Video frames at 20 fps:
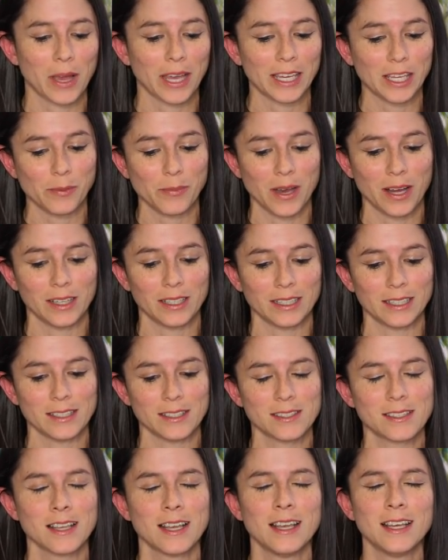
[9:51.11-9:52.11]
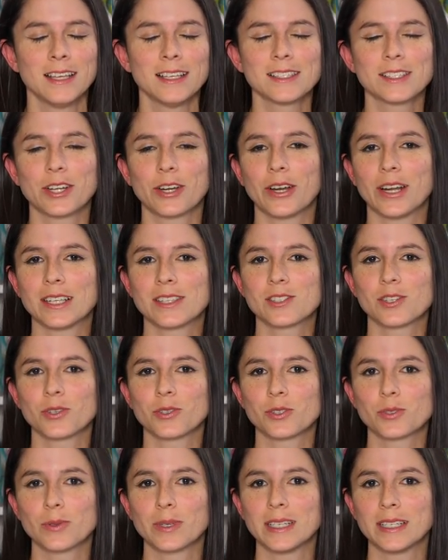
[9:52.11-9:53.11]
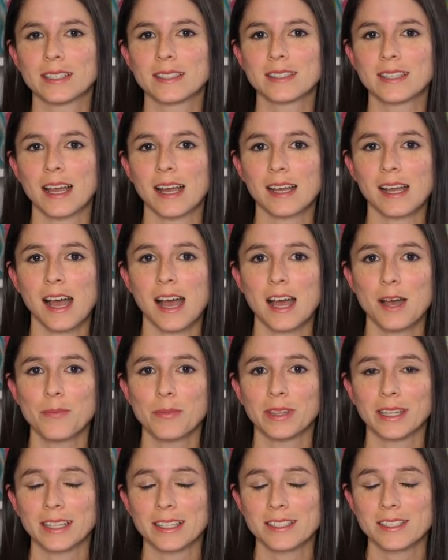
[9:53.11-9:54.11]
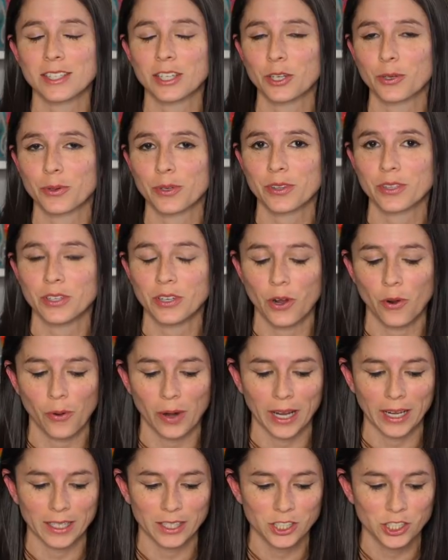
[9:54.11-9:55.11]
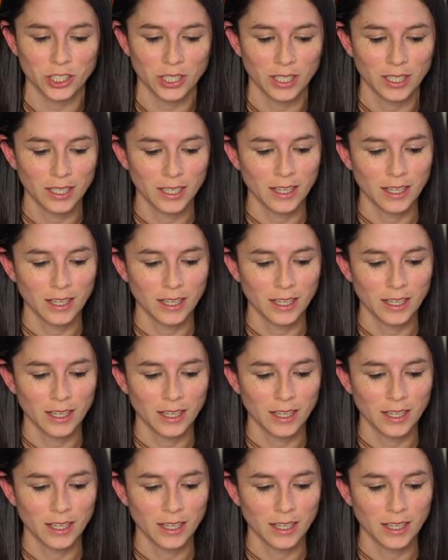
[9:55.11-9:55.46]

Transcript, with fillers: My email is Sarah at and that's Sarah with no H.